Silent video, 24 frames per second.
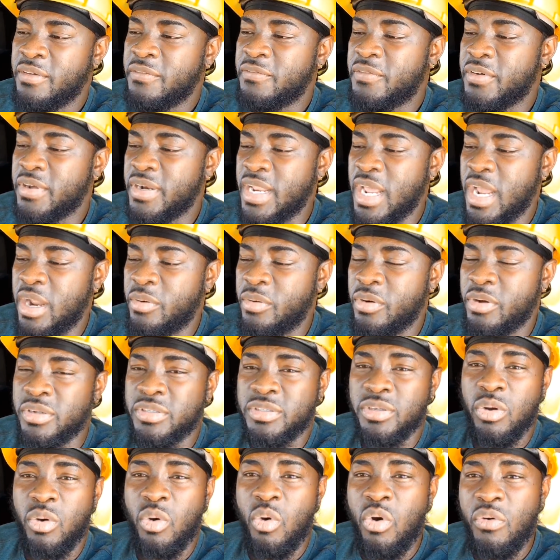for that run
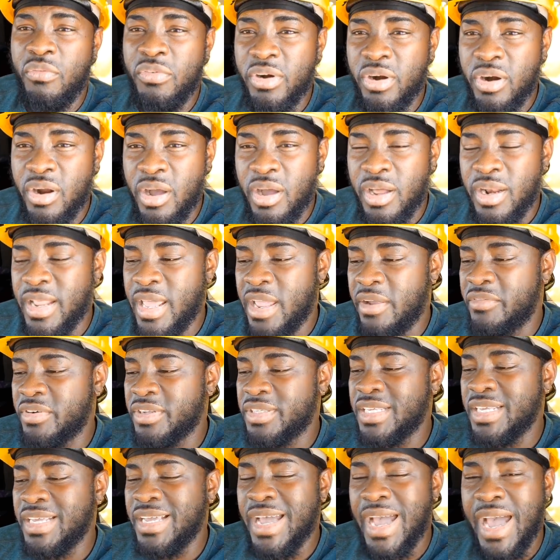so overall
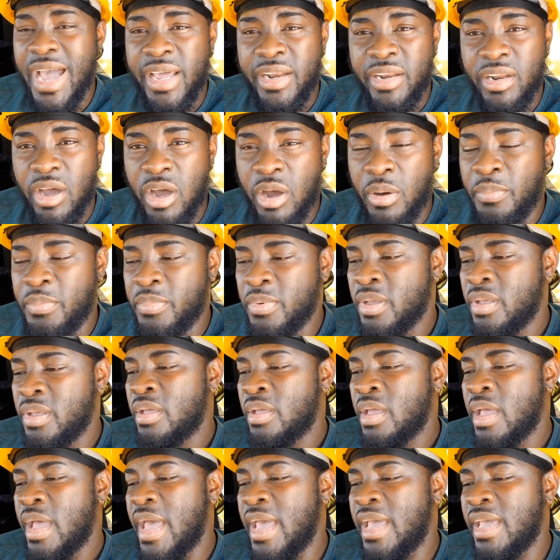everything add up
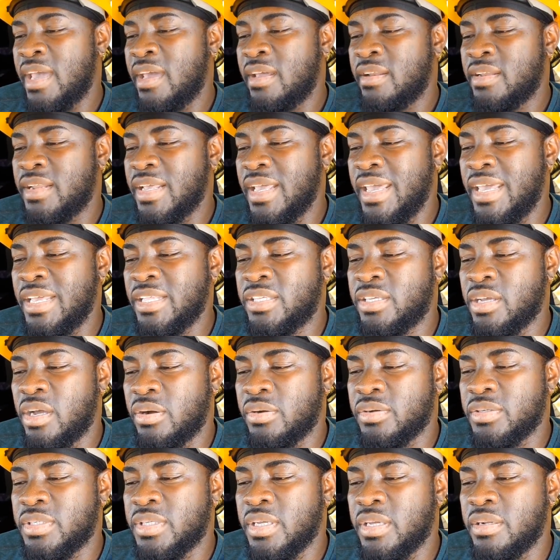I get eight
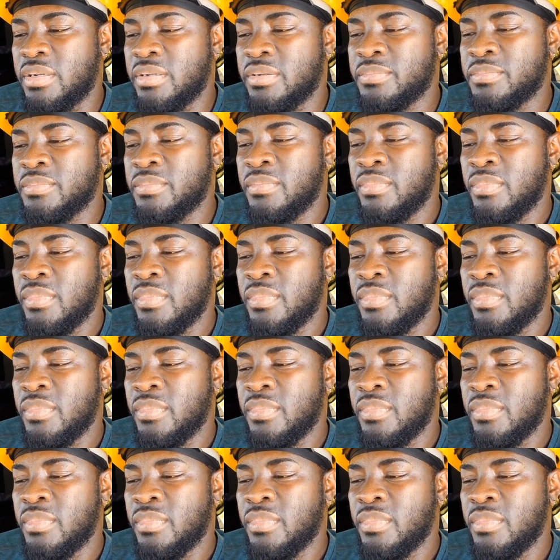thousand